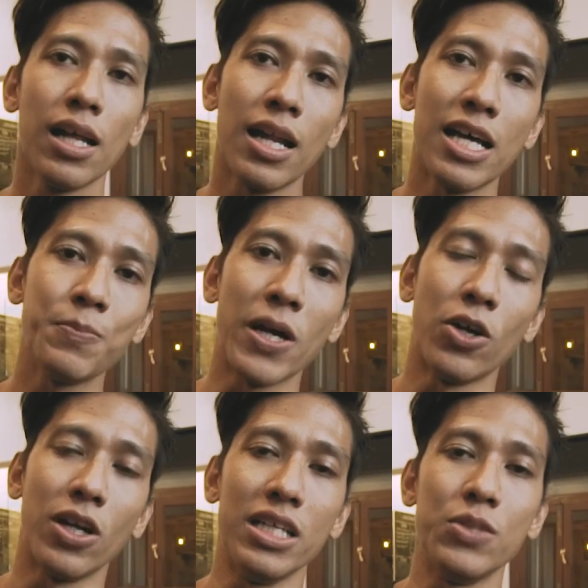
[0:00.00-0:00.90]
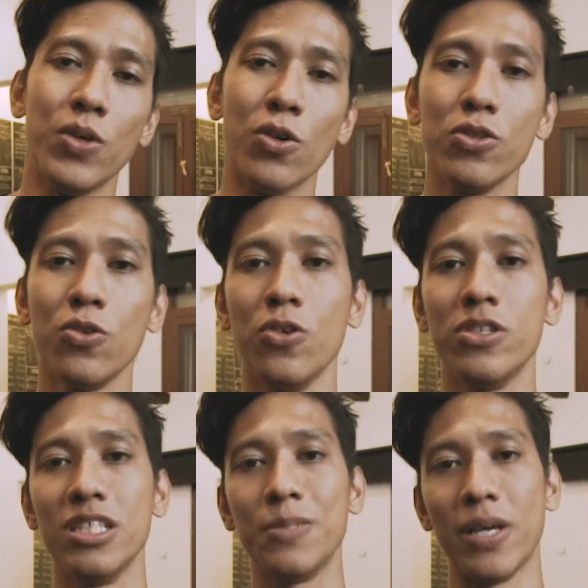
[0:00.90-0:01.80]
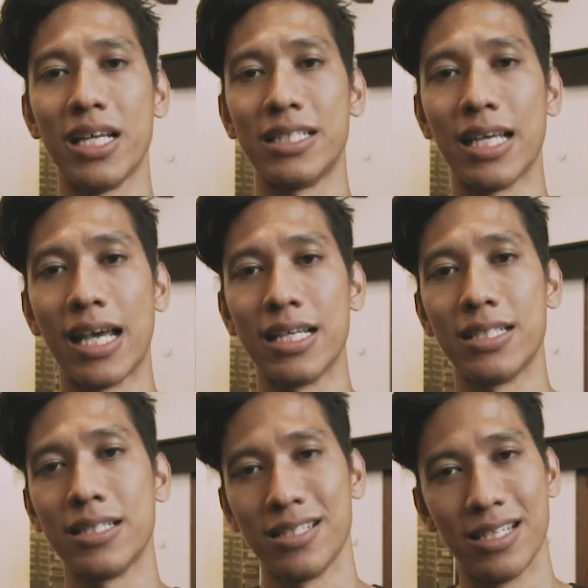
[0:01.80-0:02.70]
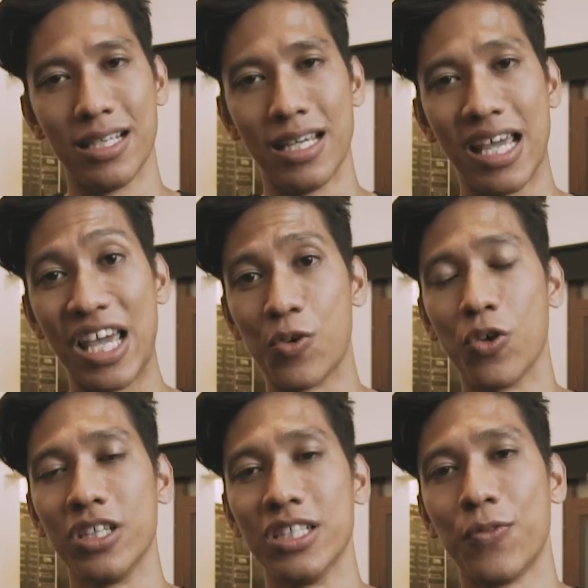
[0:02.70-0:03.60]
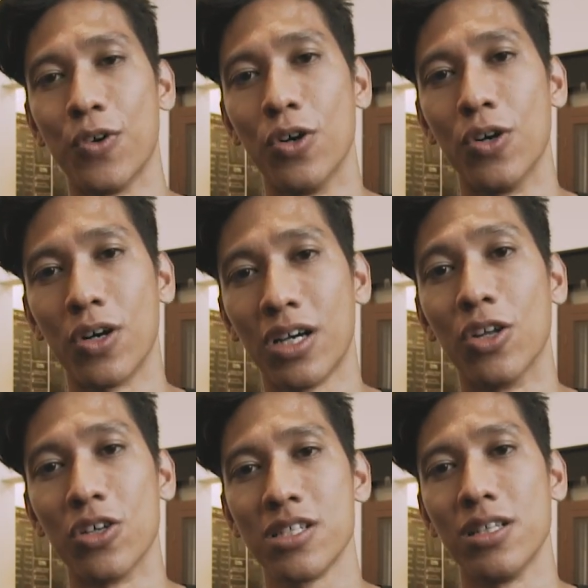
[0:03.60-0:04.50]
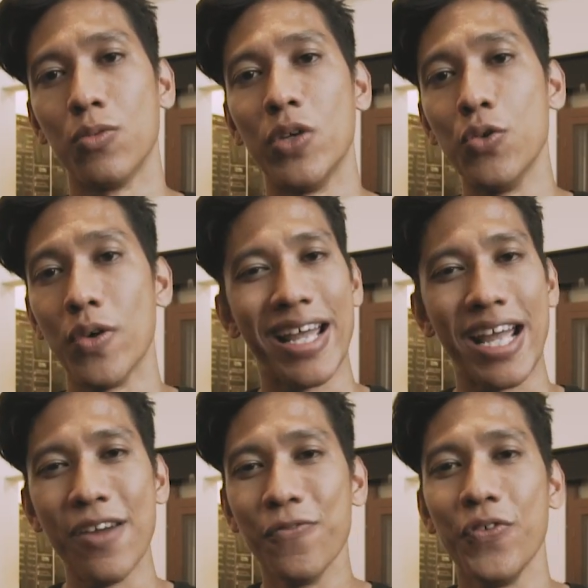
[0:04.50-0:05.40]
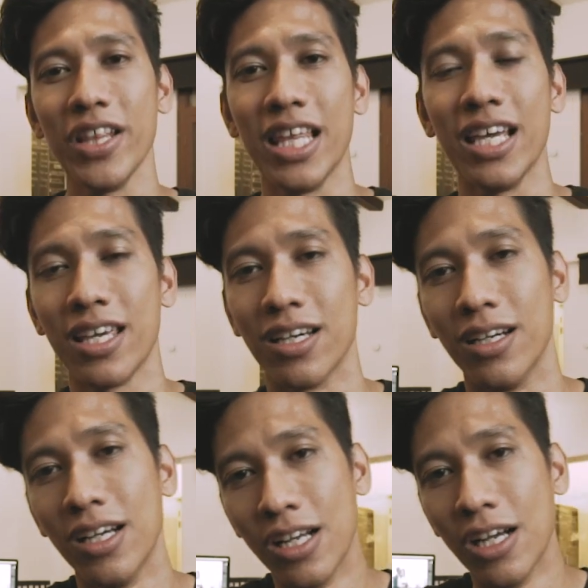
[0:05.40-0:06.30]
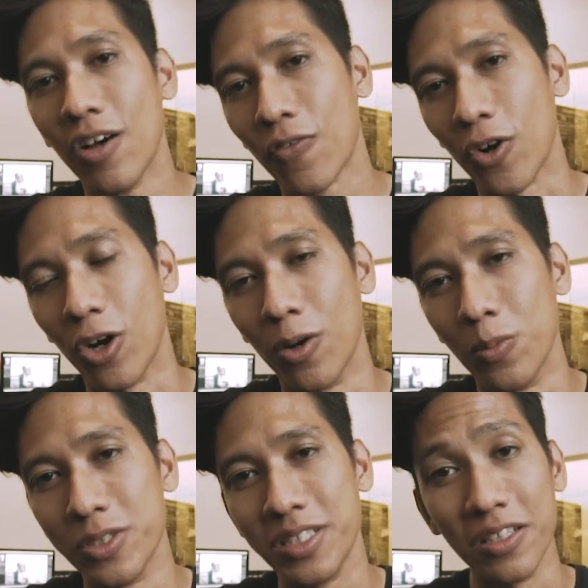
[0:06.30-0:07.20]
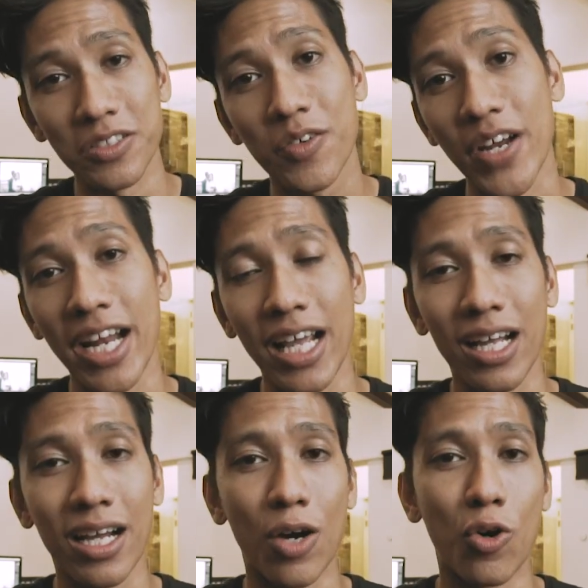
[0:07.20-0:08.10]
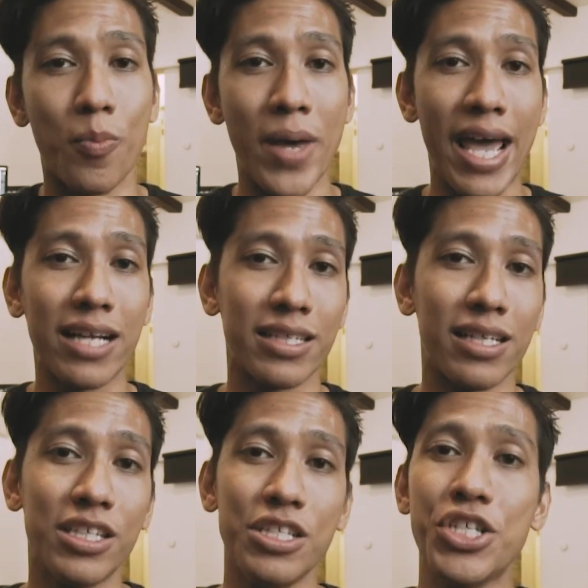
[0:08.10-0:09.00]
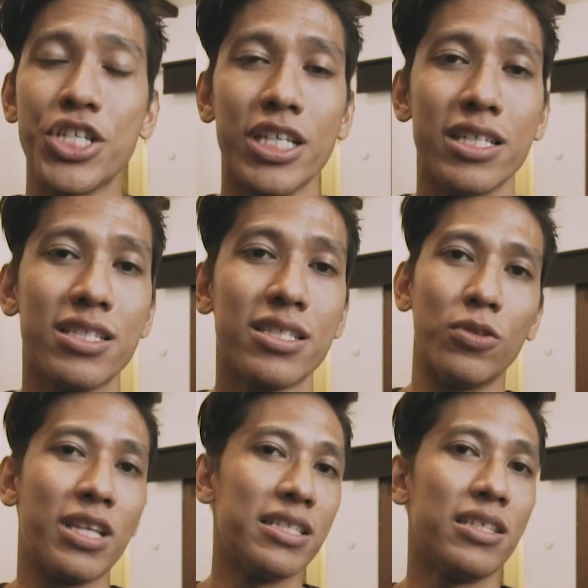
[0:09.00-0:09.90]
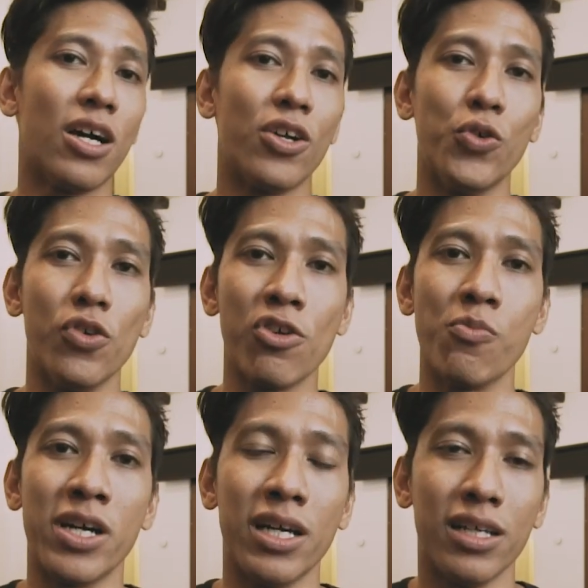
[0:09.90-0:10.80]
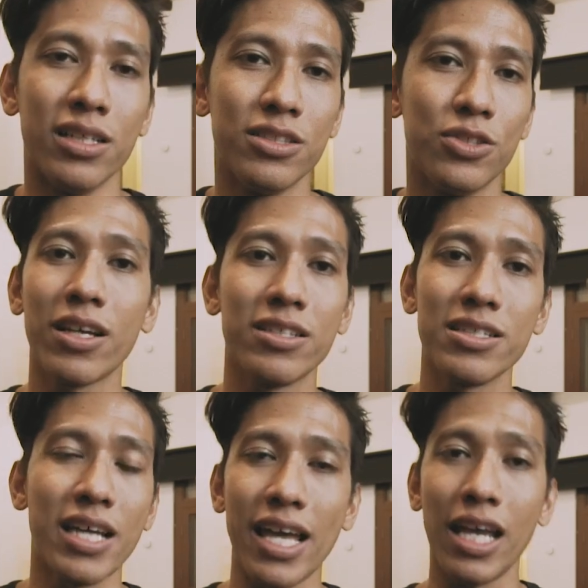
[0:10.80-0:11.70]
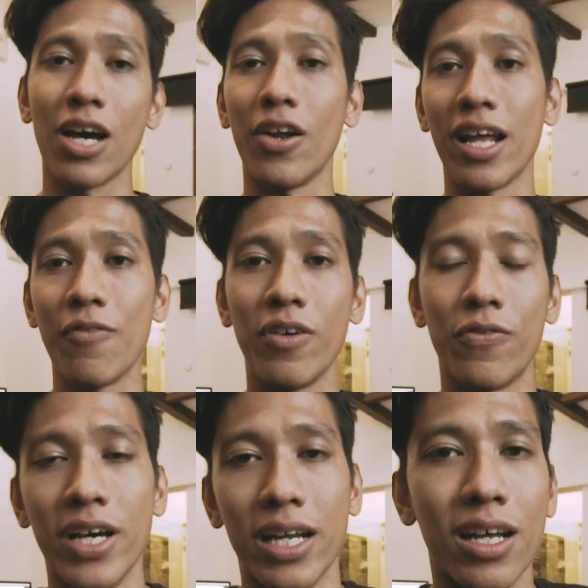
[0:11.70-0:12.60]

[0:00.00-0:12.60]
Last but not least, we also use this space as the headquarters for Colossal. We do everything here, from silk screening, our bags and t-shirts, to testing out new equipment, just hanging out and having fun.